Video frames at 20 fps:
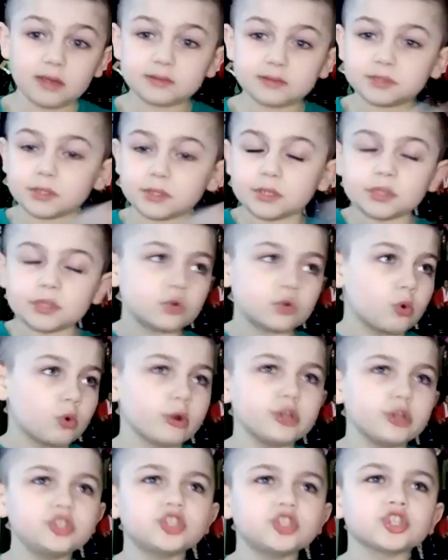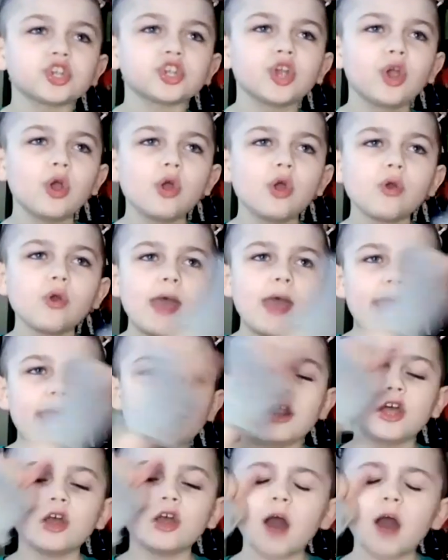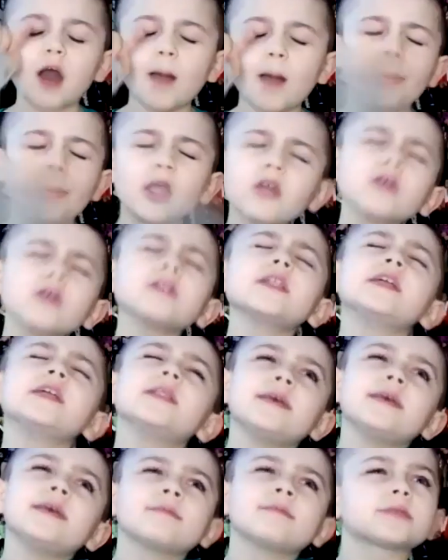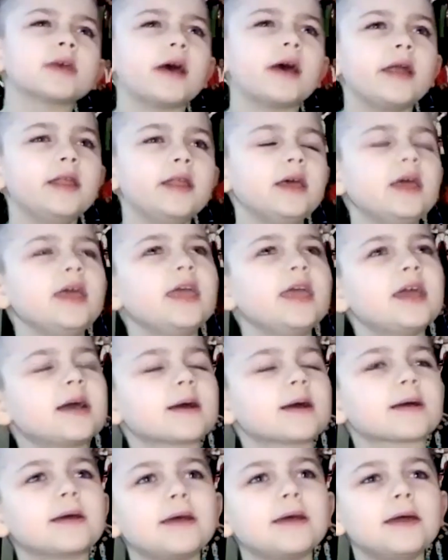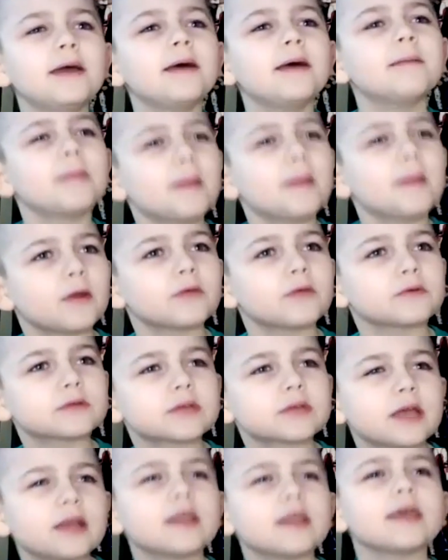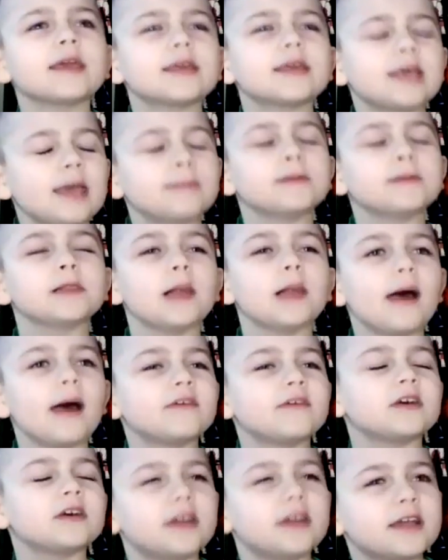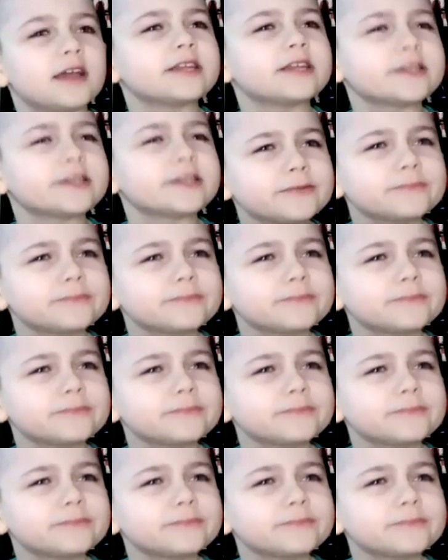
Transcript: It's in storage. And apparently Liam said my brother said it came alive at night.